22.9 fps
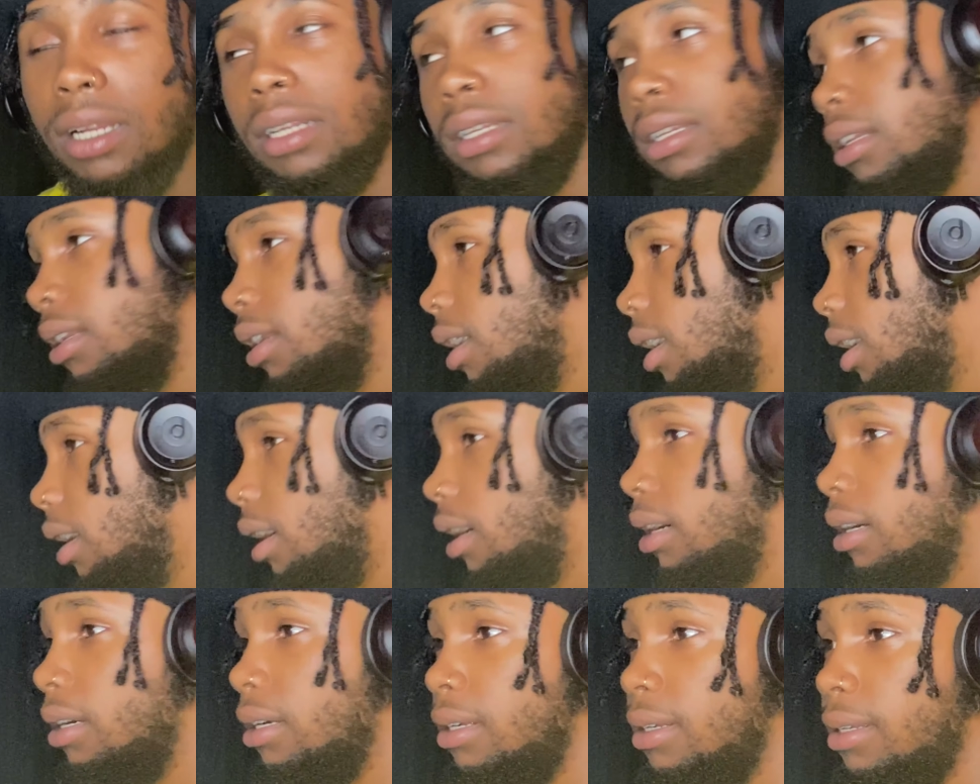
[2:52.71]

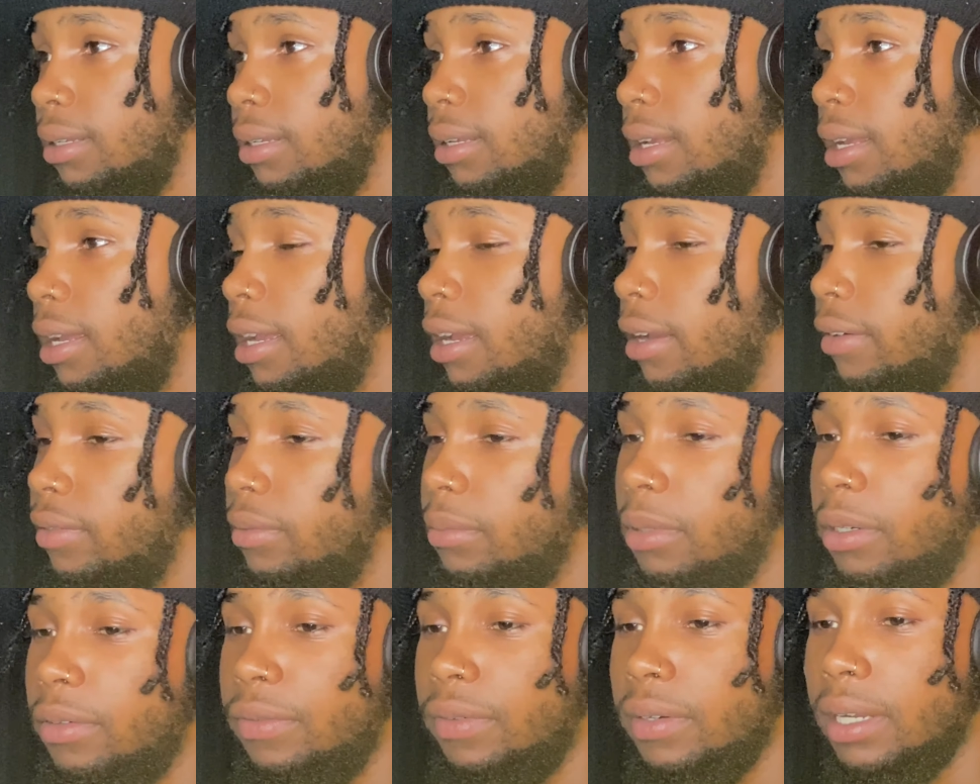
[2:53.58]
Nah, if a
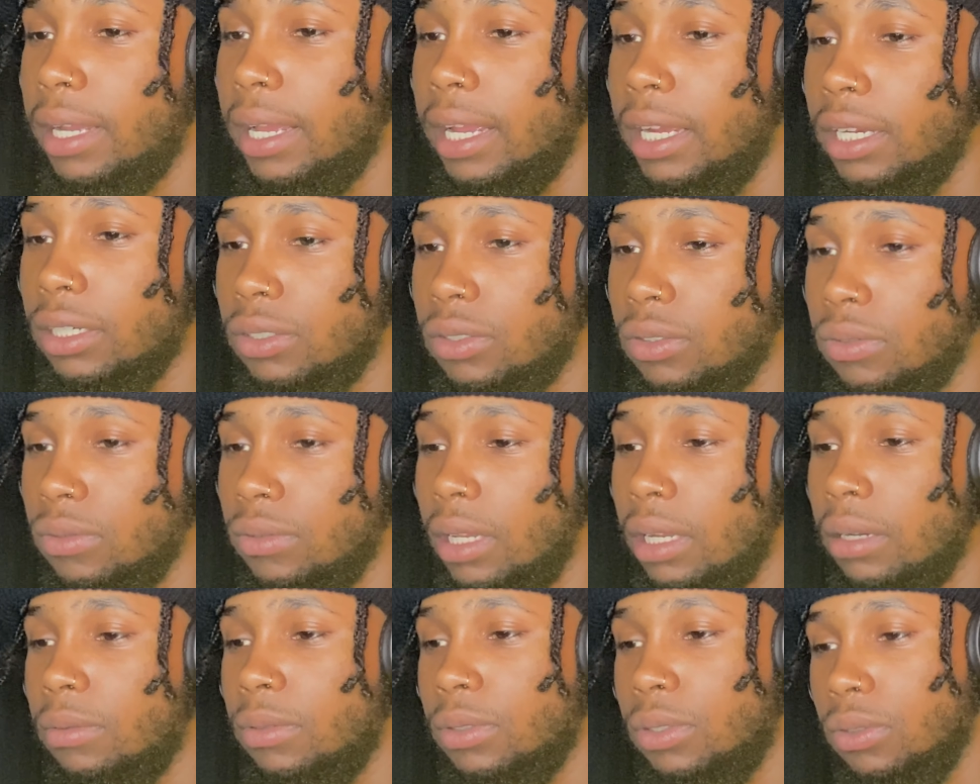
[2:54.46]
motherfucker ask you
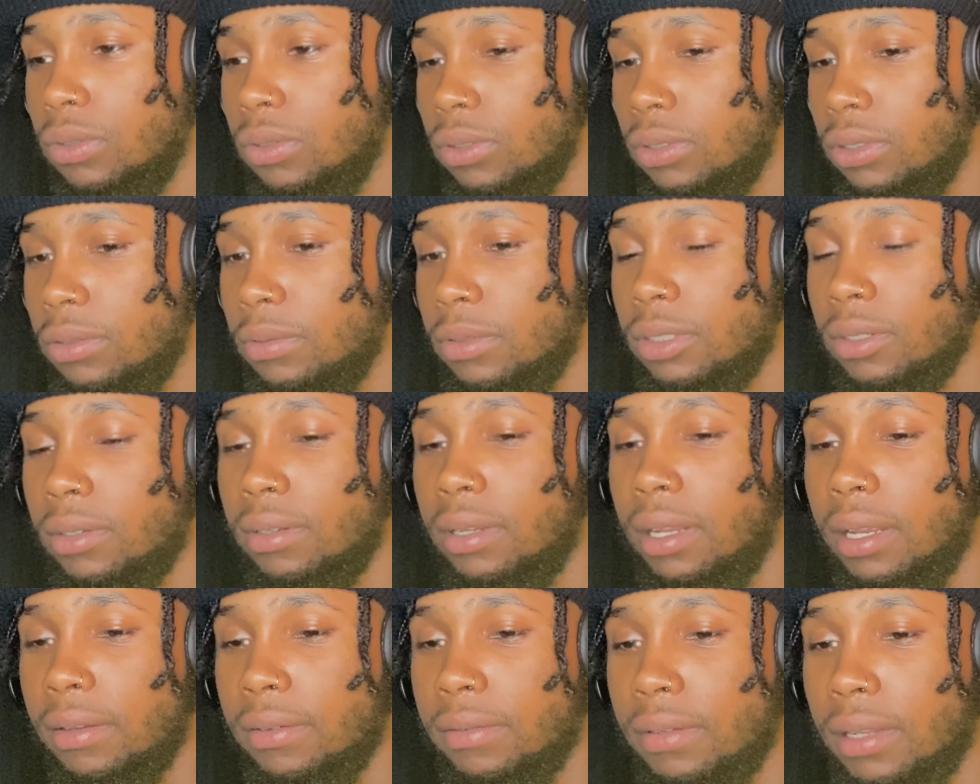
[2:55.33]
like what you doing with your
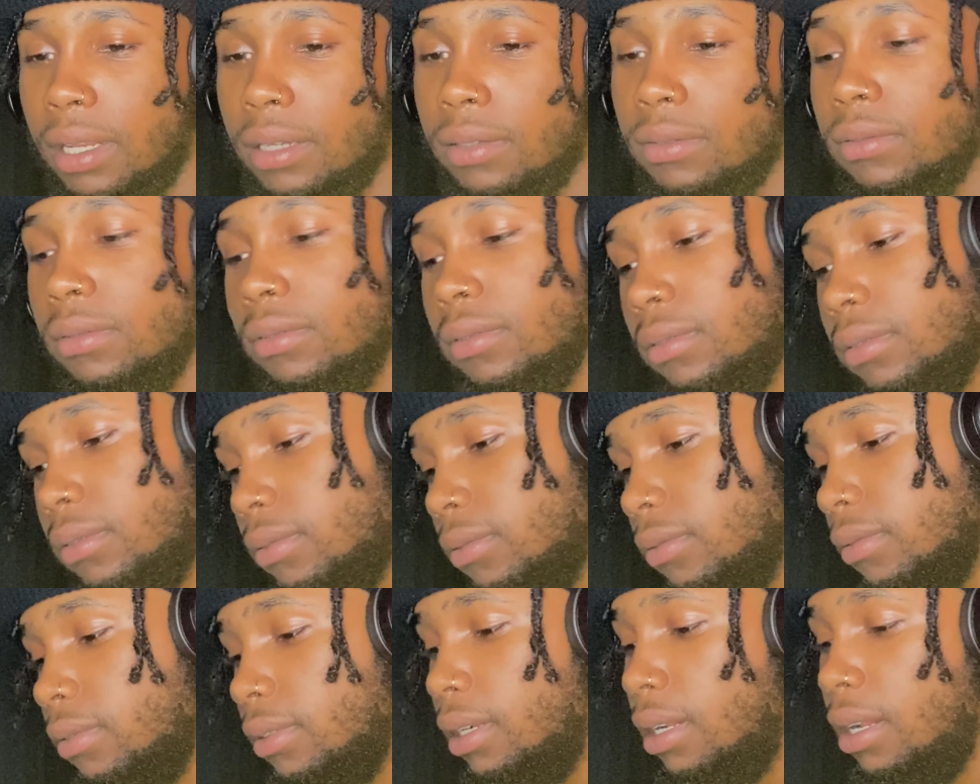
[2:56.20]
life, like
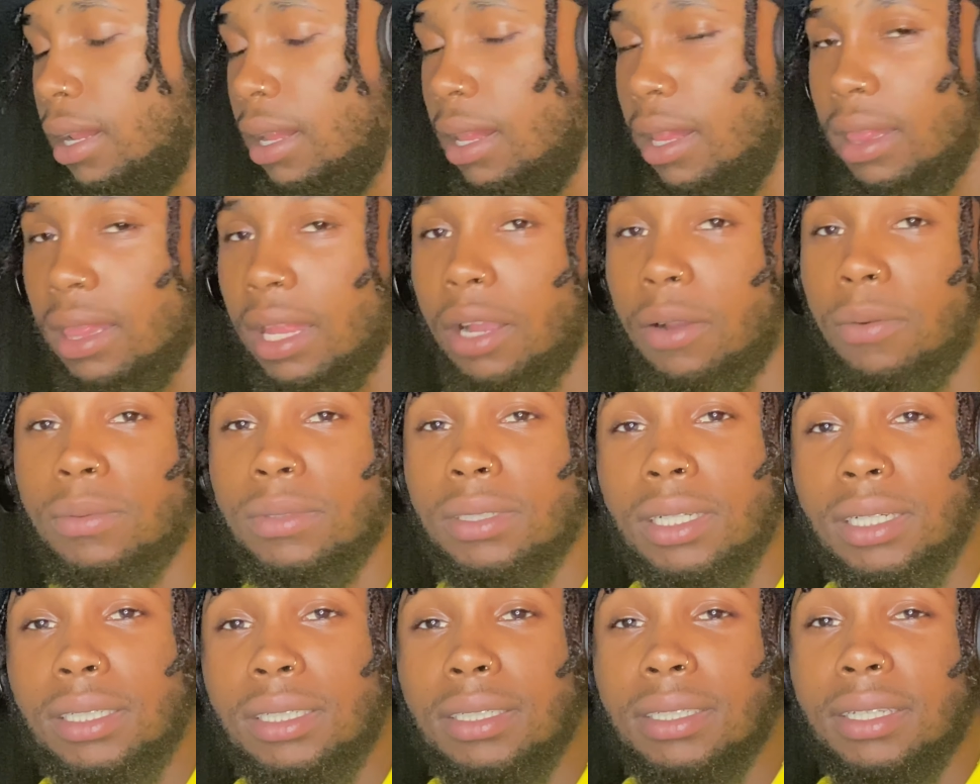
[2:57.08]
like when
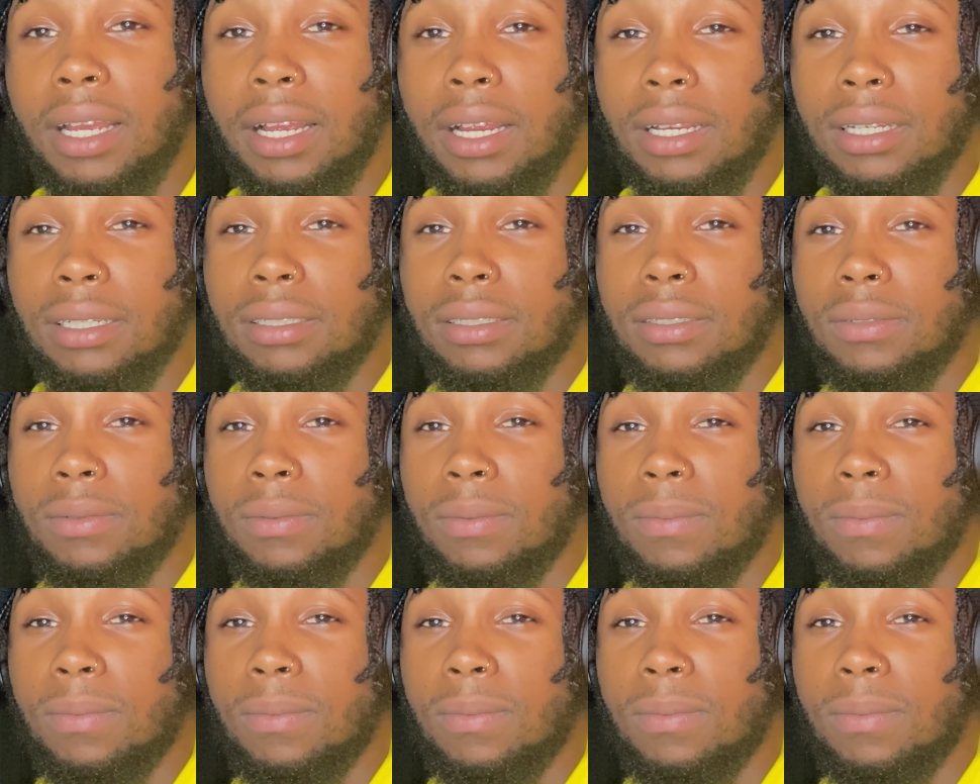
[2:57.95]
teachers ask,